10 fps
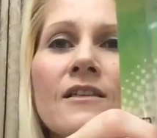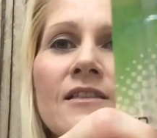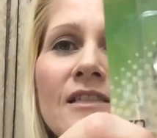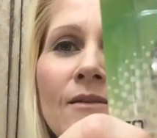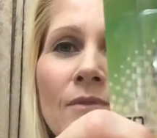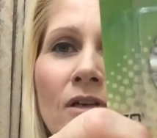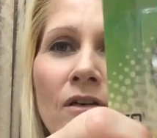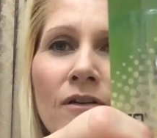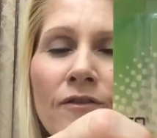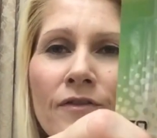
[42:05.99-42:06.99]
some
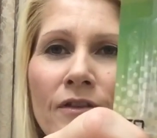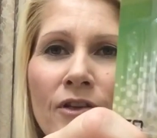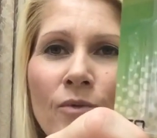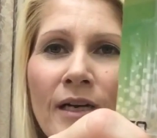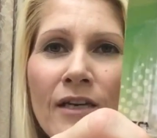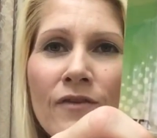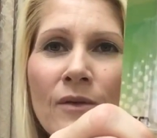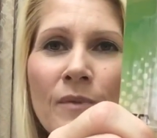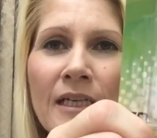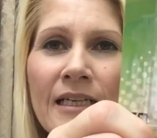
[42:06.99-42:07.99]
of the wavy
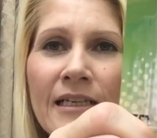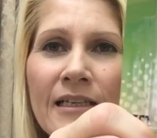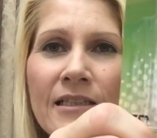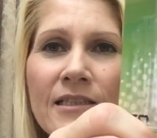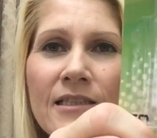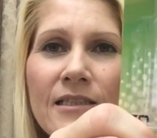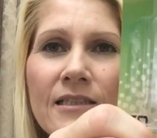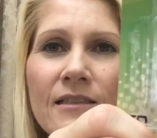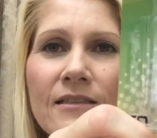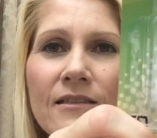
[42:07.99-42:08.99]
blades,
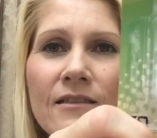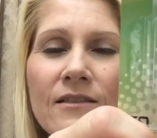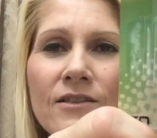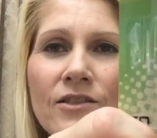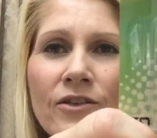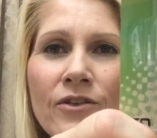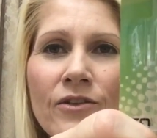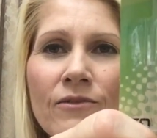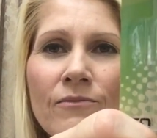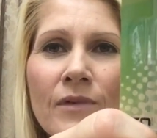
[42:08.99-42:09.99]

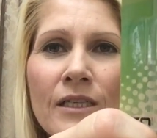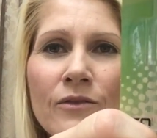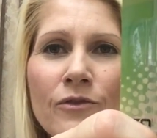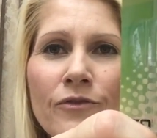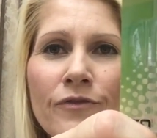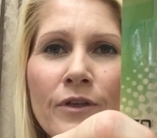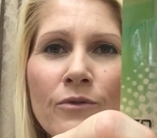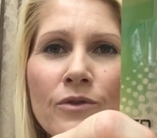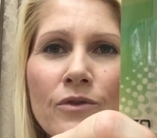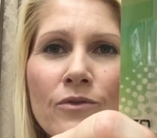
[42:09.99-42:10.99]
so my little
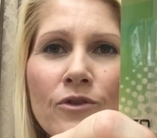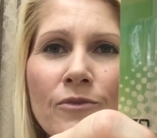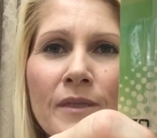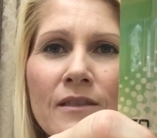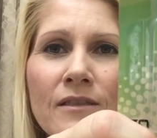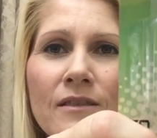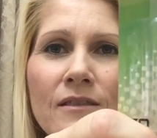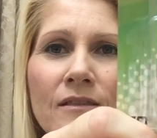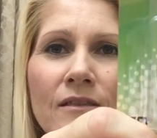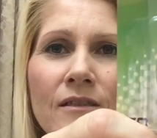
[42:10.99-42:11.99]
felt ornament
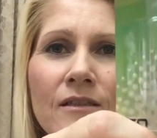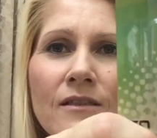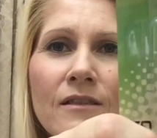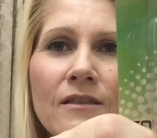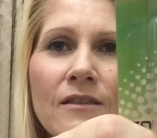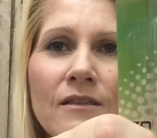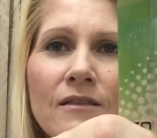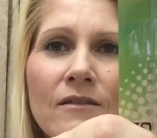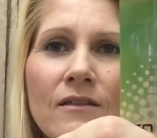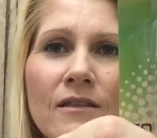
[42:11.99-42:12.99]

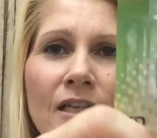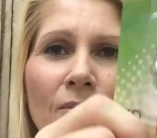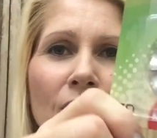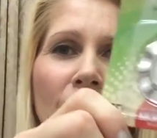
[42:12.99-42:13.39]
can be